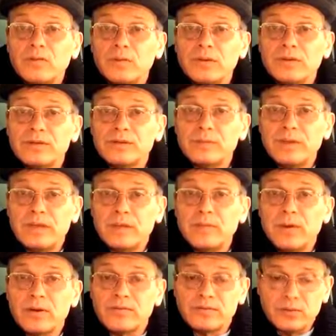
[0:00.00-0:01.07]
with the speaking
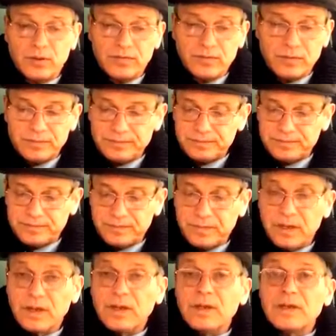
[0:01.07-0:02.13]
part of TOEFL.
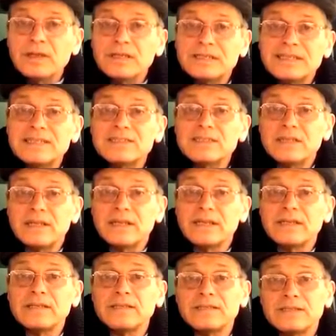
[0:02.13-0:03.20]

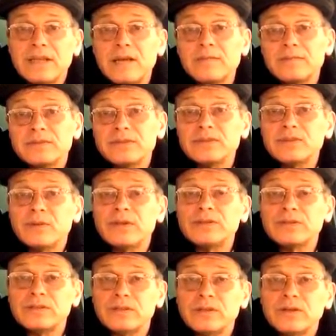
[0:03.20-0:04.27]
Distantly, the same
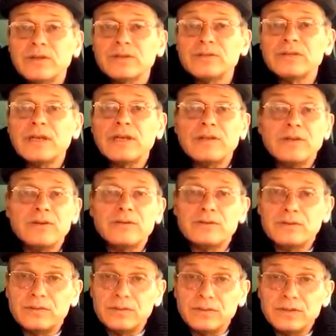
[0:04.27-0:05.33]
situation occurs.
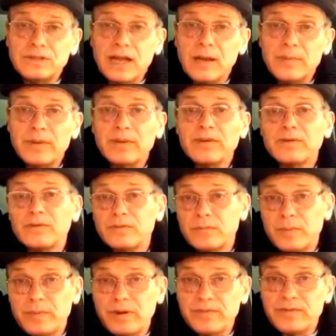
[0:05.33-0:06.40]
You do the topic, you
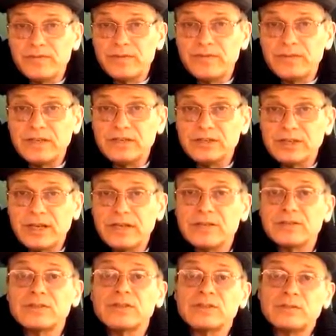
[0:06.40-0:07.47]
prepare for 15
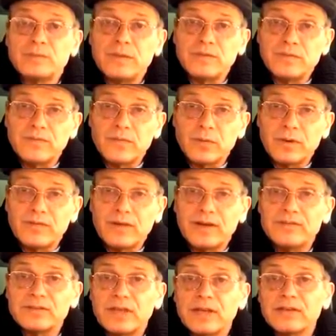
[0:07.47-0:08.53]
seconds, speak for
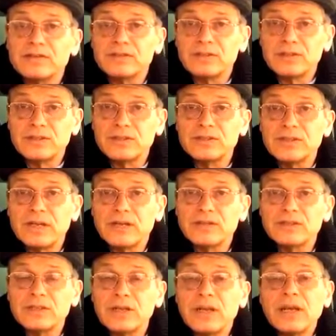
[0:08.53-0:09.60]
45 seconds, 60
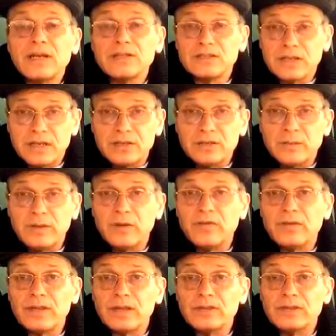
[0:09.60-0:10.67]
seconds, send it to me
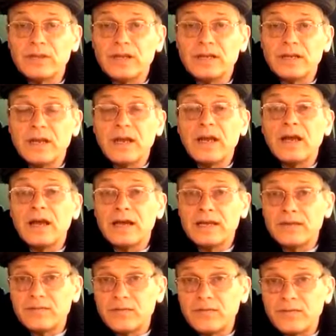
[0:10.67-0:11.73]
over the internet, I
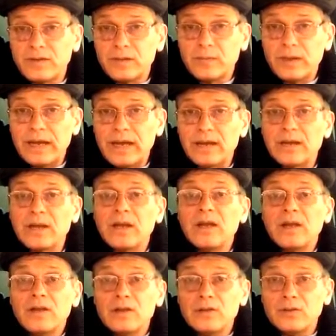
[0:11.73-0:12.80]
give you feedback,
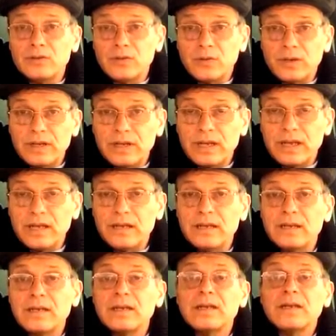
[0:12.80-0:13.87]
you do it
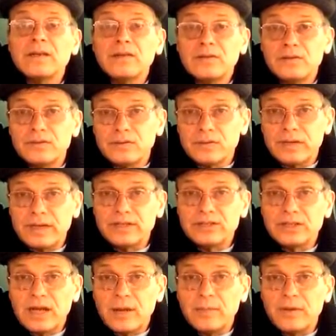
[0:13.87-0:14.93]
again, you do the
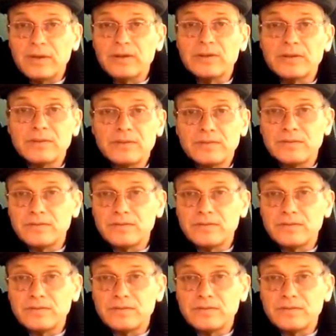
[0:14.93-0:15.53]
next topic,